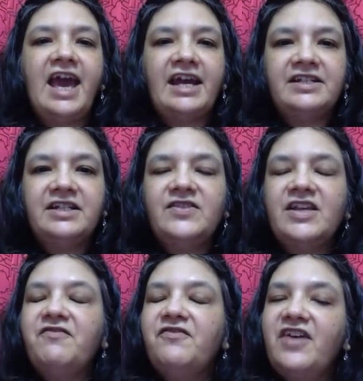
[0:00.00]
actives
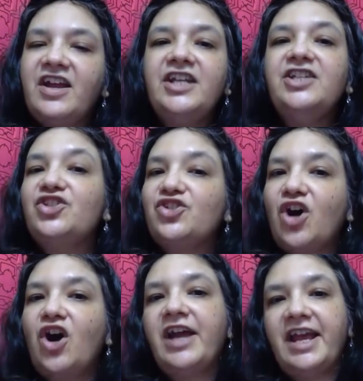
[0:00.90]
have very
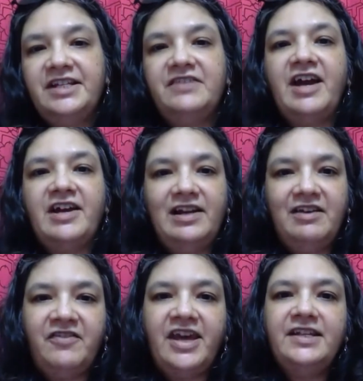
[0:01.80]
strong antiviral
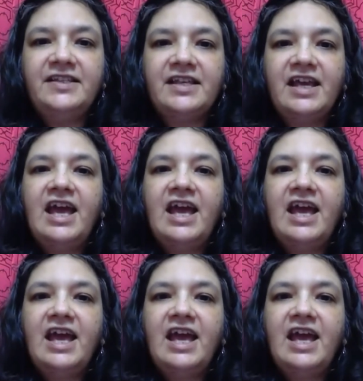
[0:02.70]
effects